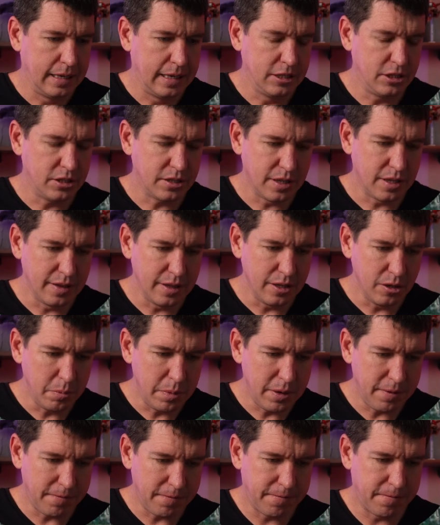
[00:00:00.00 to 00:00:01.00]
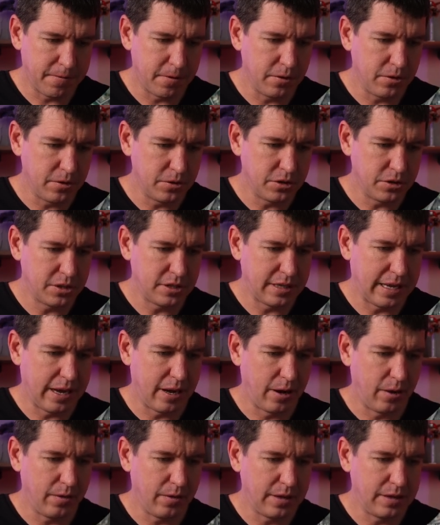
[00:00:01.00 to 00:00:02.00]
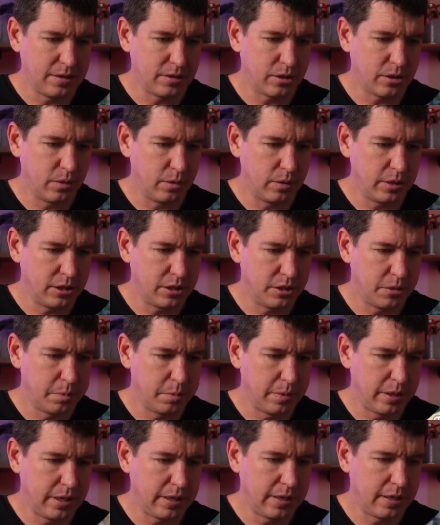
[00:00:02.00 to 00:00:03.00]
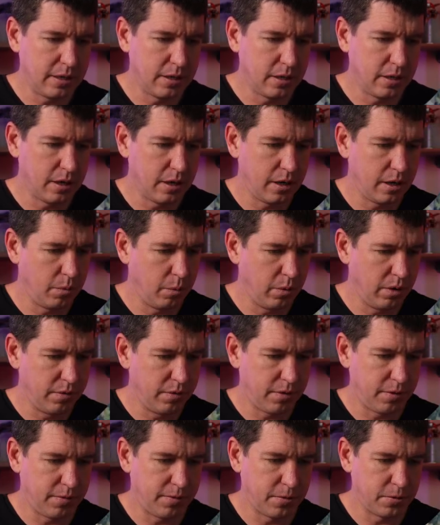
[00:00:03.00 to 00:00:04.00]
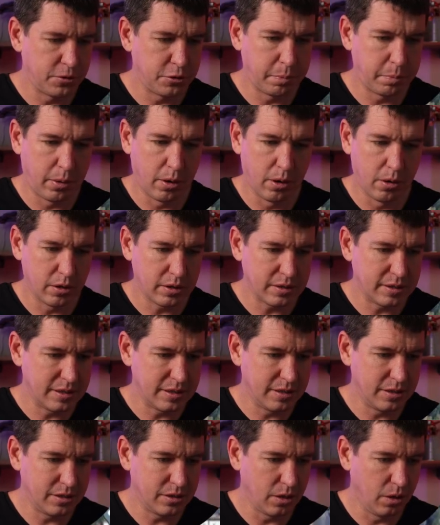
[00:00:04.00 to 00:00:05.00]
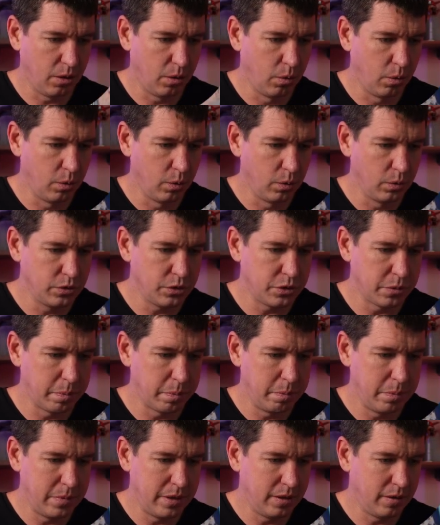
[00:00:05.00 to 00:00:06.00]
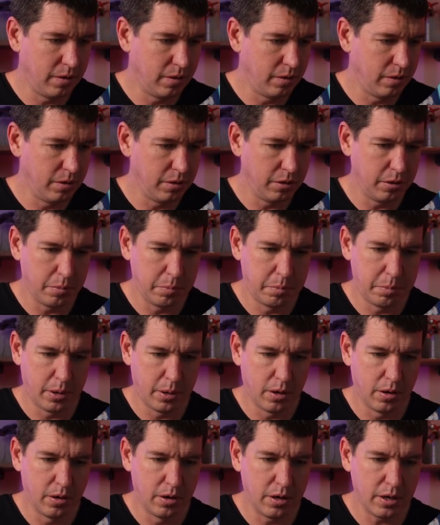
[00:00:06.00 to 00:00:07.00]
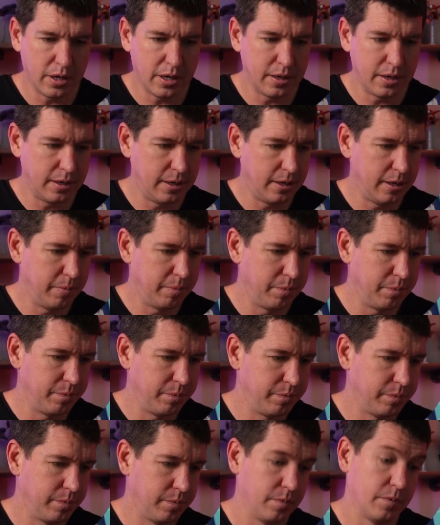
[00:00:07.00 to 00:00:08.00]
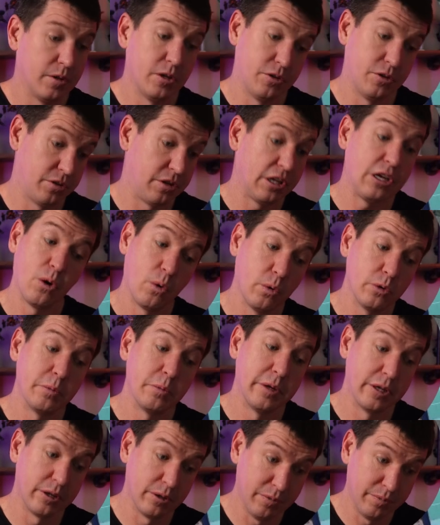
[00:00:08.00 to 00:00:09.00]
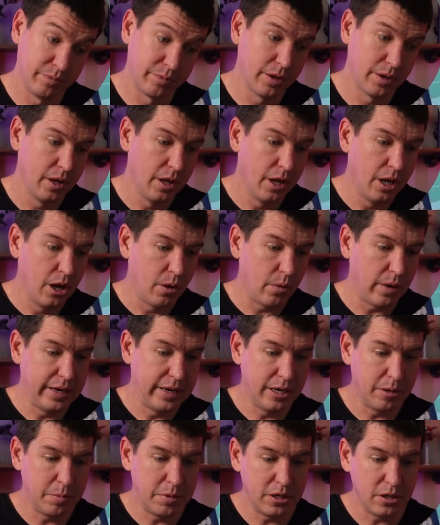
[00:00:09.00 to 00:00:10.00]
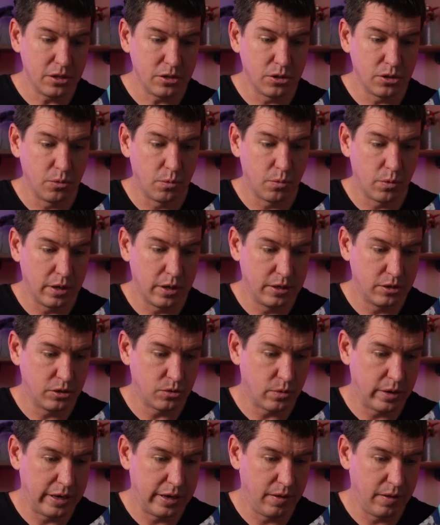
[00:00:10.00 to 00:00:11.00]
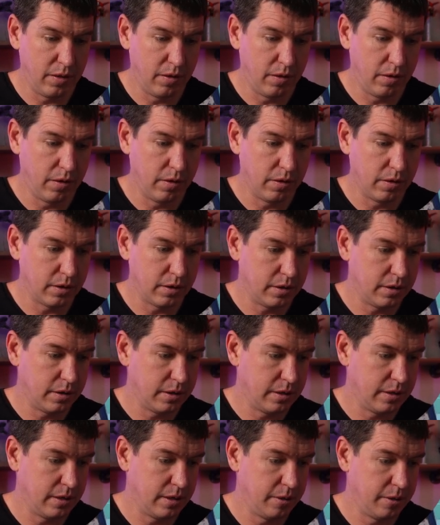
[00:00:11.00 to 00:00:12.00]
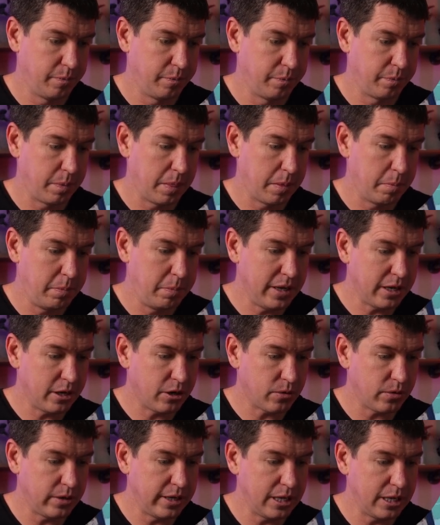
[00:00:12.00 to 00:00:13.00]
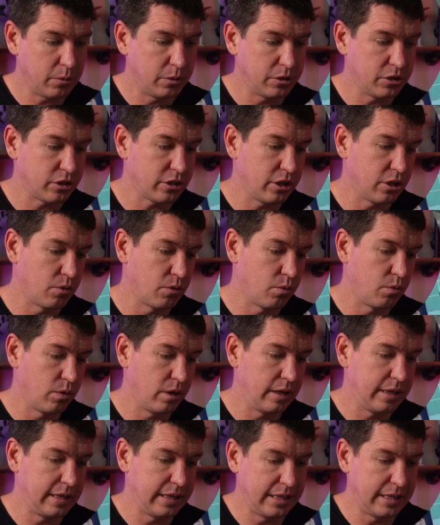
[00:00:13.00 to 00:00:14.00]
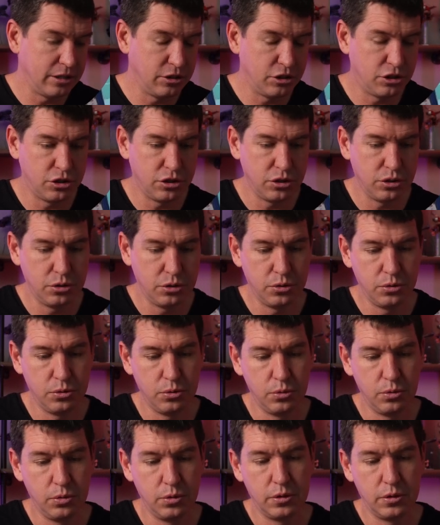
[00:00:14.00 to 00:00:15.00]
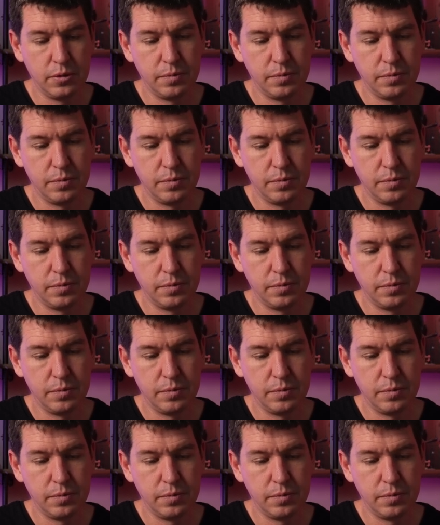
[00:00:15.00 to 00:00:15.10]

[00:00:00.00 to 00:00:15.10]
And just a little bit further south is going to be one of our first parks. This is Old Mill Park. There's the Old Mill right here, but it also runs right along Big Creek, which is going to run into